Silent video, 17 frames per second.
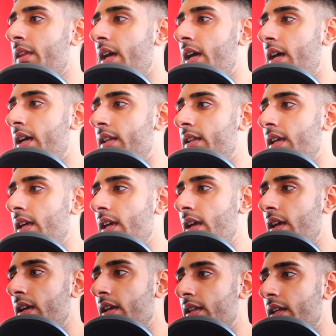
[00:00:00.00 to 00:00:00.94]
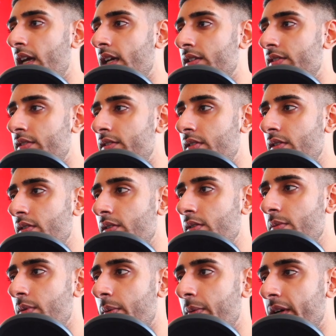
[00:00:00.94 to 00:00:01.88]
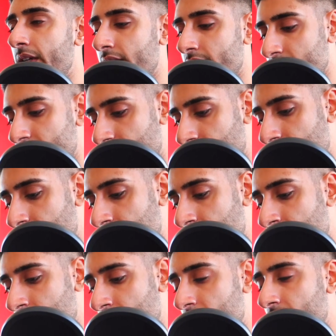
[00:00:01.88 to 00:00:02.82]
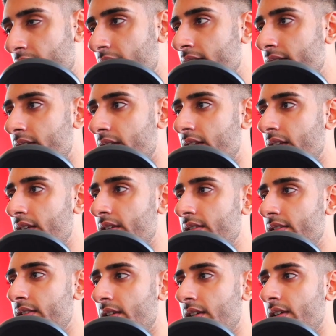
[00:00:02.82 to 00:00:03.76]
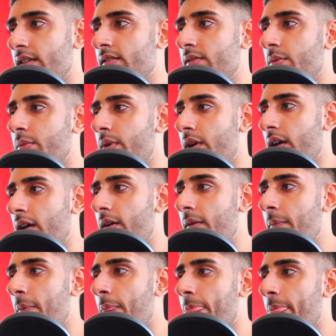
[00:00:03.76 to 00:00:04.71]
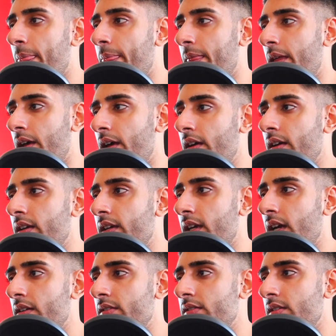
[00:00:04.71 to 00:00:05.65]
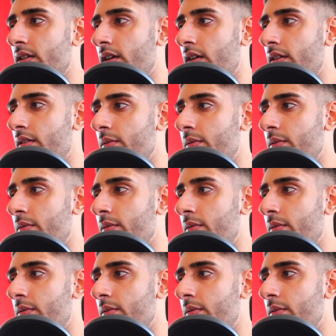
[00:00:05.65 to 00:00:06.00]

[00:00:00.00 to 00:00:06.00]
And here in H2, what we're going to say is this is where the counter